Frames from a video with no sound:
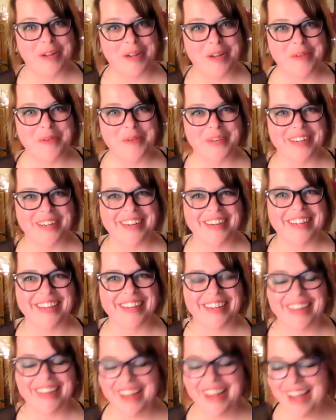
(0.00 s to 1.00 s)
my work,
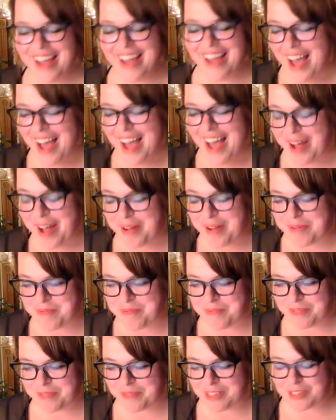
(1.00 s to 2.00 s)

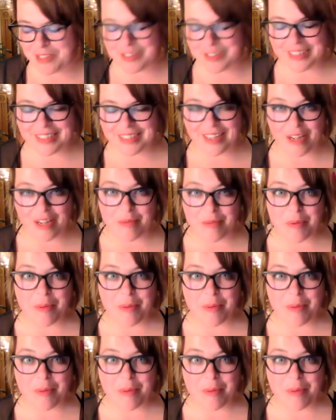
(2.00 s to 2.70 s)
and certainly I'm a